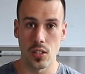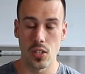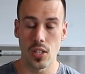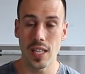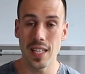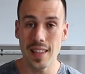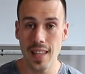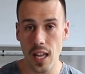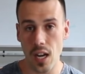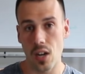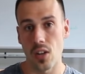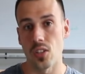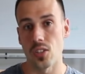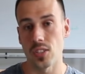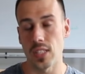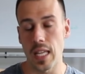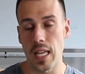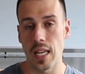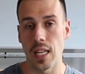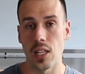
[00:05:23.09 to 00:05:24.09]
You need that
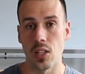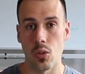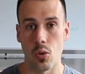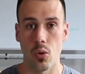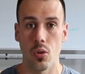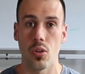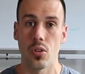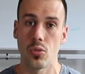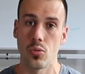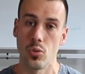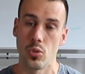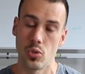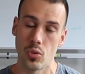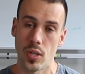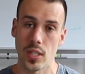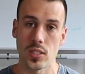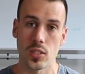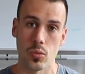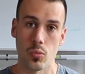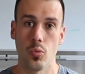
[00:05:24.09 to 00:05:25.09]
understanding in order to
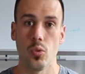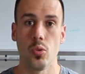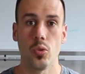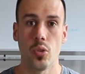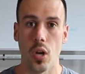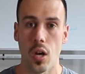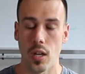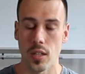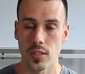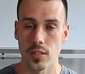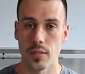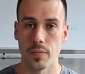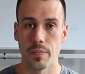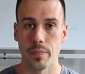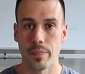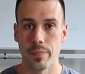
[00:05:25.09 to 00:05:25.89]
address the root cause.